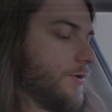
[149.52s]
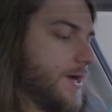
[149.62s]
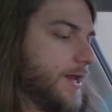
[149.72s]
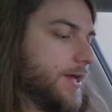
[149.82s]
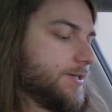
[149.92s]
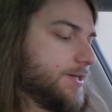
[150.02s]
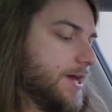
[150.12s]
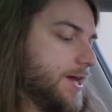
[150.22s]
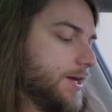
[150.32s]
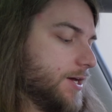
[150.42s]
ahead and
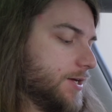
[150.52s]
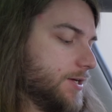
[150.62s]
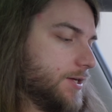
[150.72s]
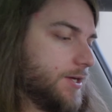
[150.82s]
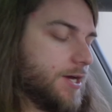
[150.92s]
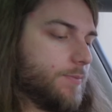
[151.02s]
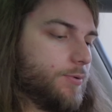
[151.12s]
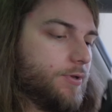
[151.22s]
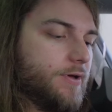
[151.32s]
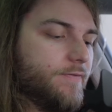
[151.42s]
take a
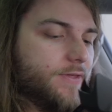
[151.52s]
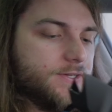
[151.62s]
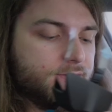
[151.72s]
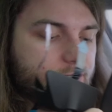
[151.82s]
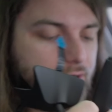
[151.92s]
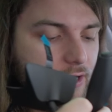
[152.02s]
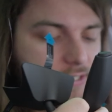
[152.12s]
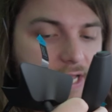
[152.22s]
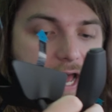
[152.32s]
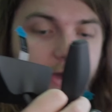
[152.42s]
couple of these
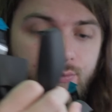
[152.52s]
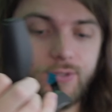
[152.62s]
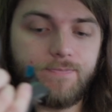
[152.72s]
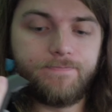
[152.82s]
stalks out.